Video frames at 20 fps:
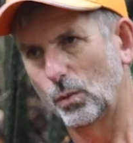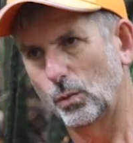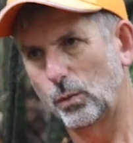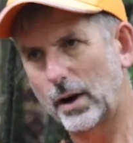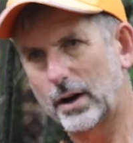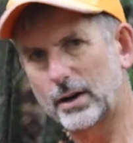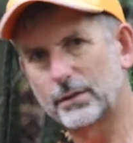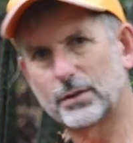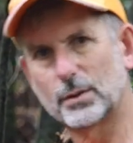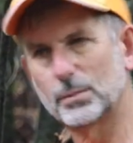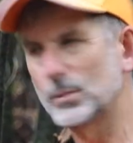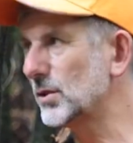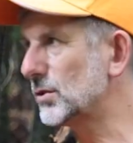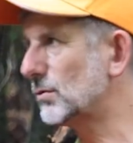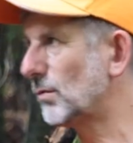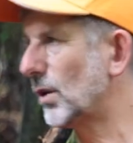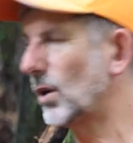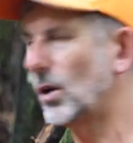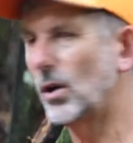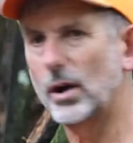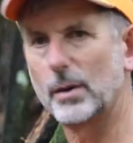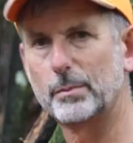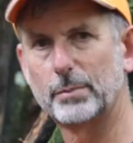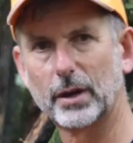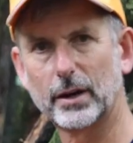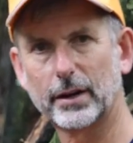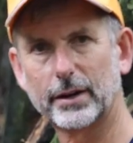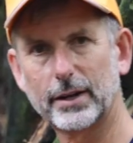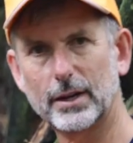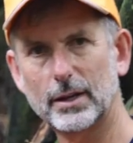One of them is
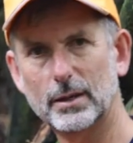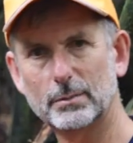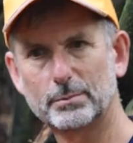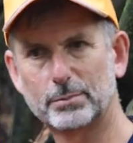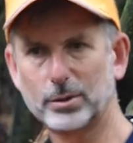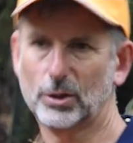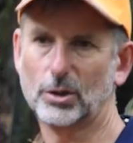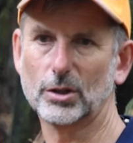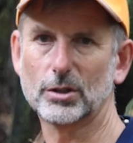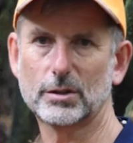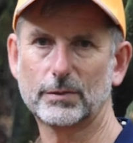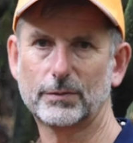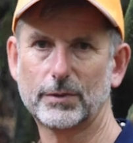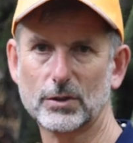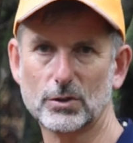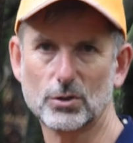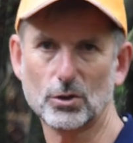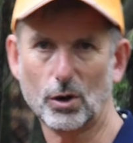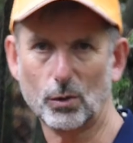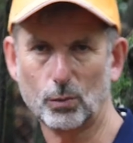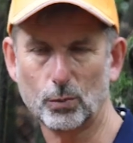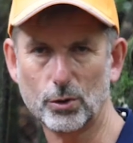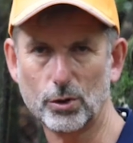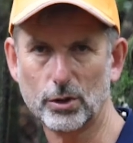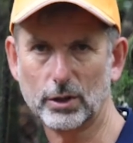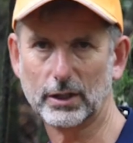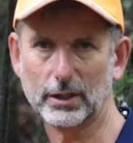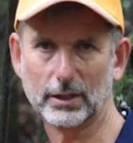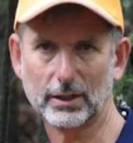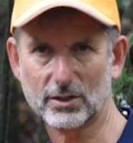reliability, because if it's not
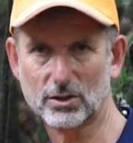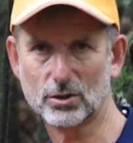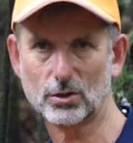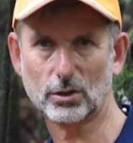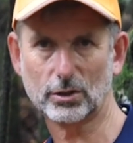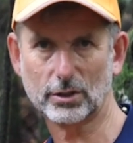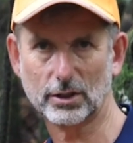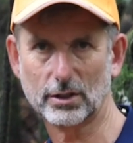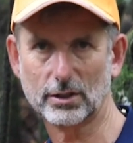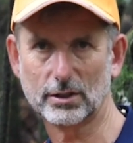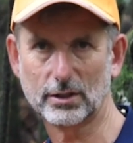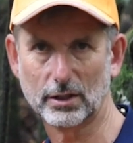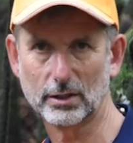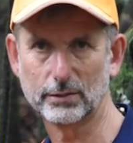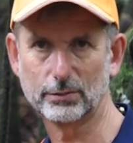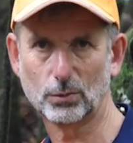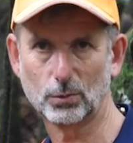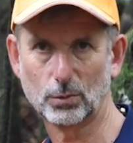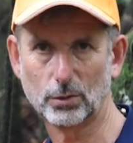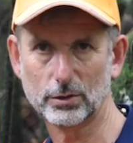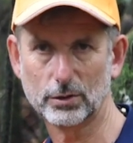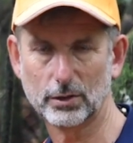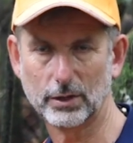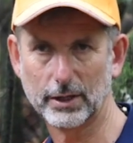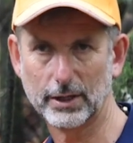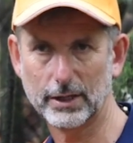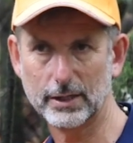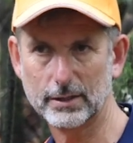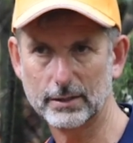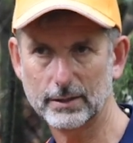working, it's not going to deliver what you
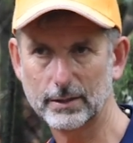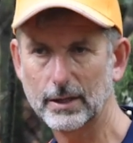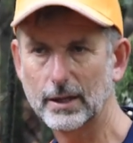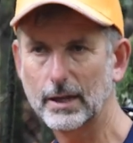need,